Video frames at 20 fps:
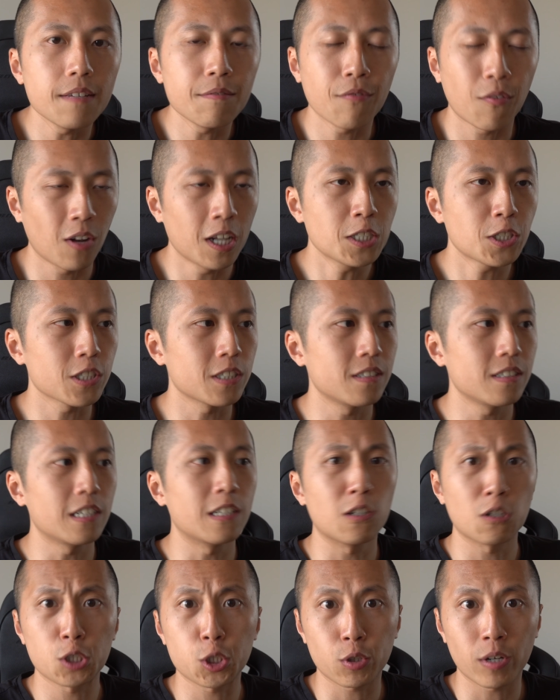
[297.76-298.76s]
inflation
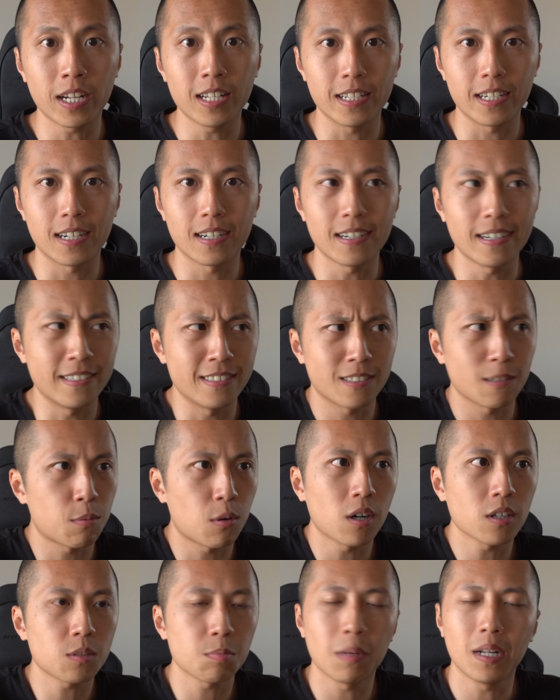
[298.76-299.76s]
in Australia is
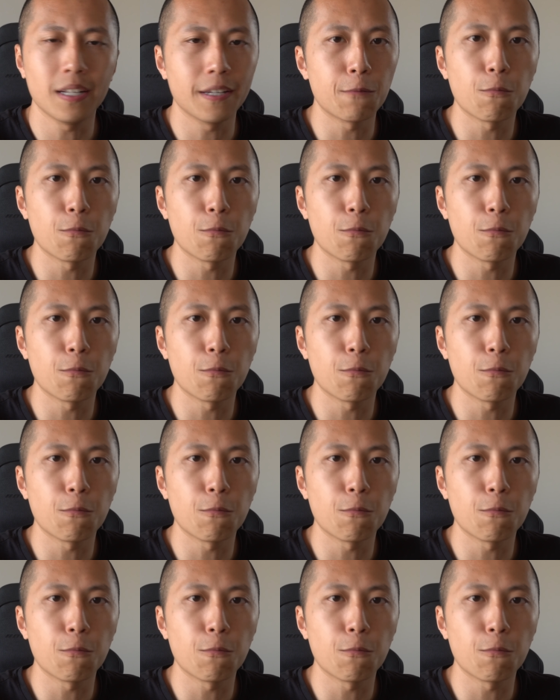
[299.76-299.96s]
approximately